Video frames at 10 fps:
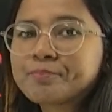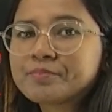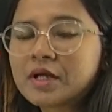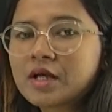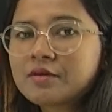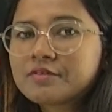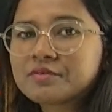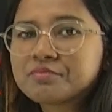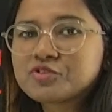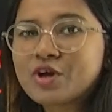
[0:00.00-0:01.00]

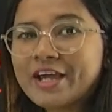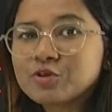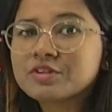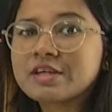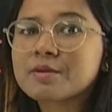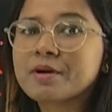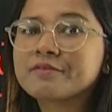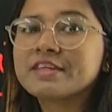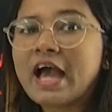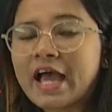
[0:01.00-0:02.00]
try to think
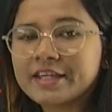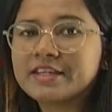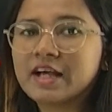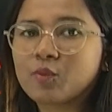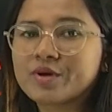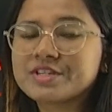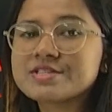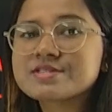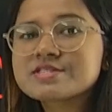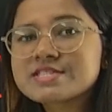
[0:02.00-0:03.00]
about the idea, what
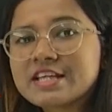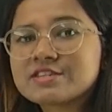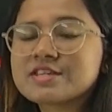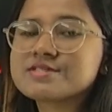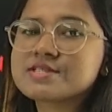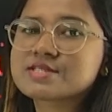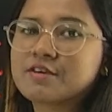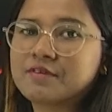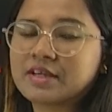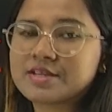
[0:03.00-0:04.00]
is the sentence is
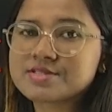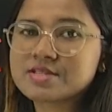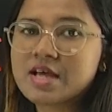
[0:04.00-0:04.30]
giving us.